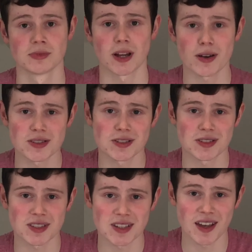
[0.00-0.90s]
Now as you
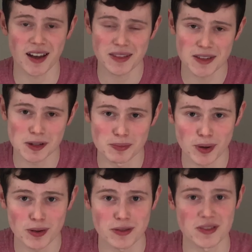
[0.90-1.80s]
can see, I think
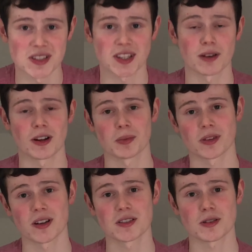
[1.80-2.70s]
both of these account
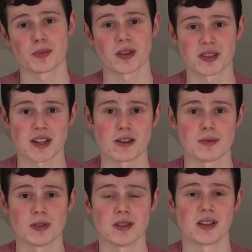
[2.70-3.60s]
upgrades are pretty
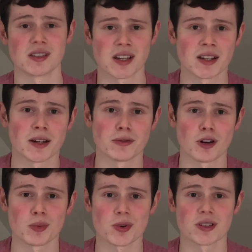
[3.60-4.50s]
terrible and daylight
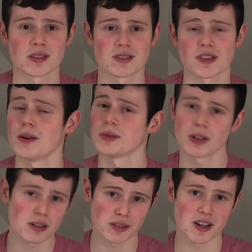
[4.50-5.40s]
robbery, so I would
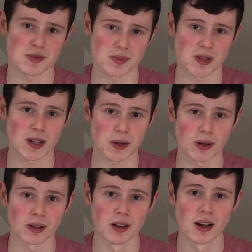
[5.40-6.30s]
not advise them to anyone.